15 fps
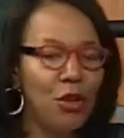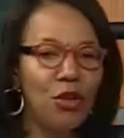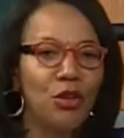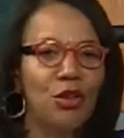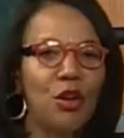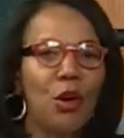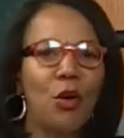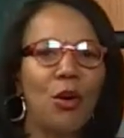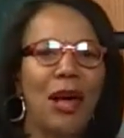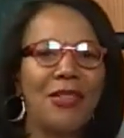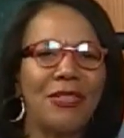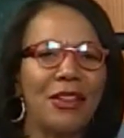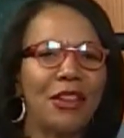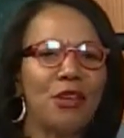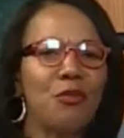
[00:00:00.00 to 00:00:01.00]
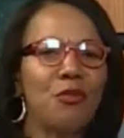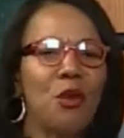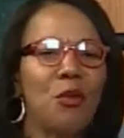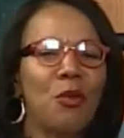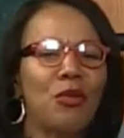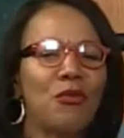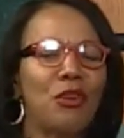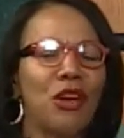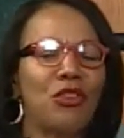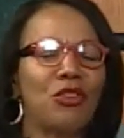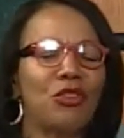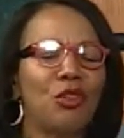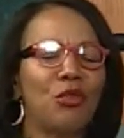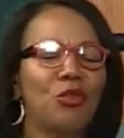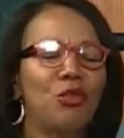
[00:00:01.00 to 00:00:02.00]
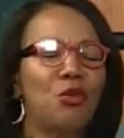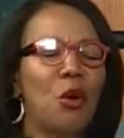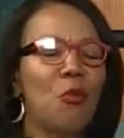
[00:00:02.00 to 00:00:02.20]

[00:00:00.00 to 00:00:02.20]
You know, at the Live More with Ray show, you are